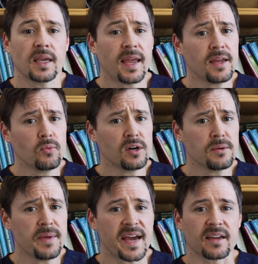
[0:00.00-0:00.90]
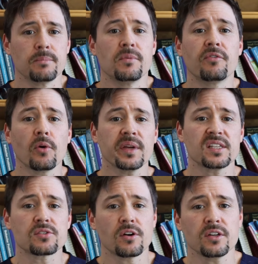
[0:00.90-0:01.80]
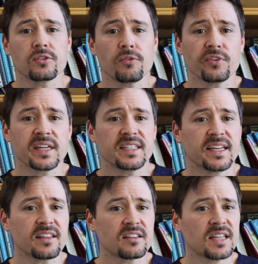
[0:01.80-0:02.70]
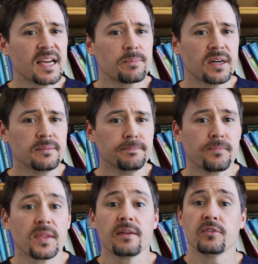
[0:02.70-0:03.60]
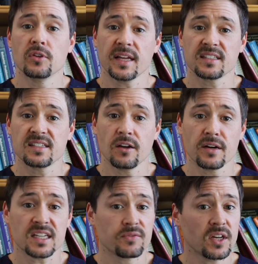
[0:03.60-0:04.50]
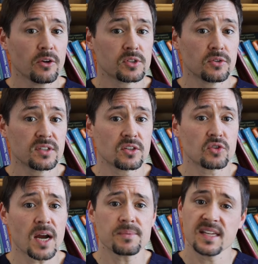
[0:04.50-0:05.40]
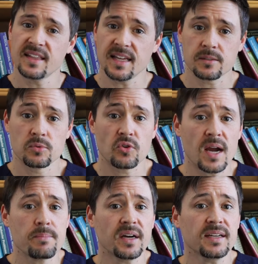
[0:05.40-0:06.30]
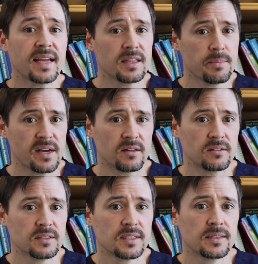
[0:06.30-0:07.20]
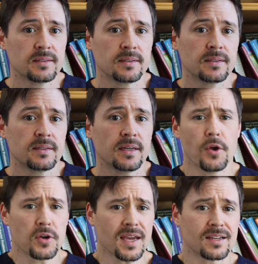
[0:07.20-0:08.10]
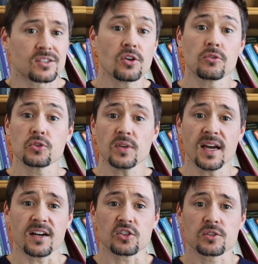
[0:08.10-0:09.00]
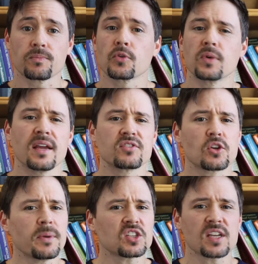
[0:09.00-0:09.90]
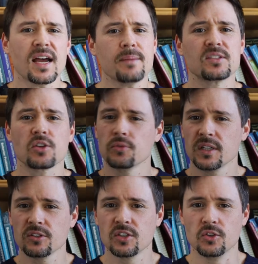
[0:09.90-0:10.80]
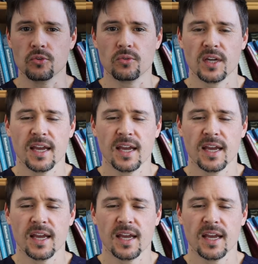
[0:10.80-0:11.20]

And welcome back. Before we get started, don't forget to hit the like button. If you'd like to see our next video as soon as it drops, hit that subscribe button and the bell. Okay, so triage. When you have so much time and so little to do.